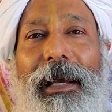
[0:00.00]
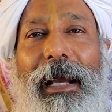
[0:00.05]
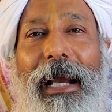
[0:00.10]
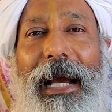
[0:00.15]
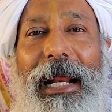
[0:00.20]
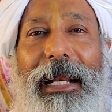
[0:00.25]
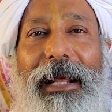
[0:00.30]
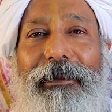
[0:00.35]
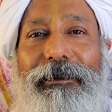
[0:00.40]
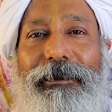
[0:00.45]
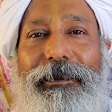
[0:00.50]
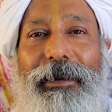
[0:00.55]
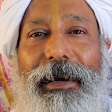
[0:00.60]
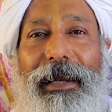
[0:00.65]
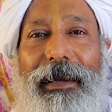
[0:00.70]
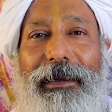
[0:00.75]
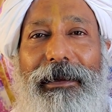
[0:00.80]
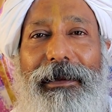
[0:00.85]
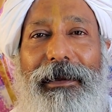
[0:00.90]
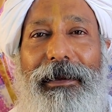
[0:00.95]
And I
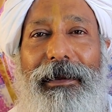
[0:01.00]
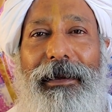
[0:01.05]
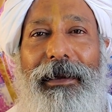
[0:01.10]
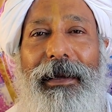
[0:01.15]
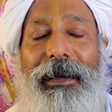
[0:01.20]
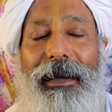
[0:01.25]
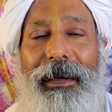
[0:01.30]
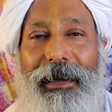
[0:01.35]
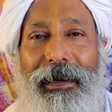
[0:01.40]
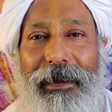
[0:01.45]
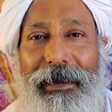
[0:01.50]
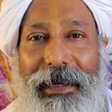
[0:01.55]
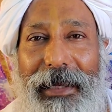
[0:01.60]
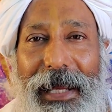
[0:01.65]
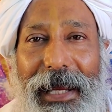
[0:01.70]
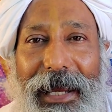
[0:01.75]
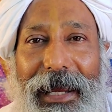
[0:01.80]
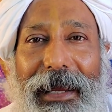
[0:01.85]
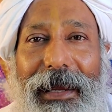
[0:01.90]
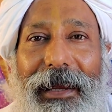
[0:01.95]
felt
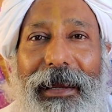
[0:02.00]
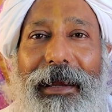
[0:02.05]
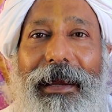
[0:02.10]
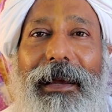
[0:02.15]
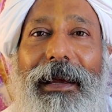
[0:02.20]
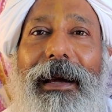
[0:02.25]
they